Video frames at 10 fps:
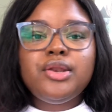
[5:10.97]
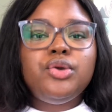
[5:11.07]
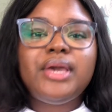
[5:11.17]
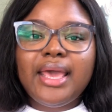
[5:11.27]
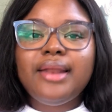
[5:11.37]

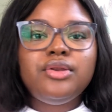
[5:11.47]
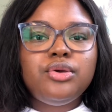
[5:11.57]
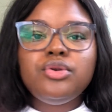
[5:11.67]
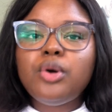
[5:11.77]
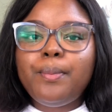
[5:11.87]

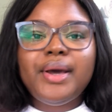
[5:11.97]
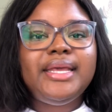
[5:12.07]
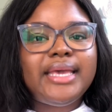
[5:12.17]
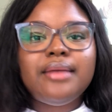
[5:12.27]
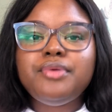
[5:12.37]

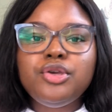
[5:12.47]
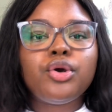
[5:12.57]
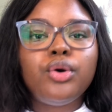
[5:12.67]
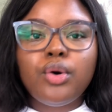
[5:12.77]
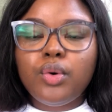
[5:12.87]
Nobody can be
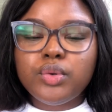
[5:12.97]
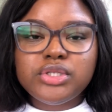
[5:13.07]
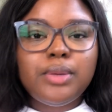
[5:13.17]
your goals.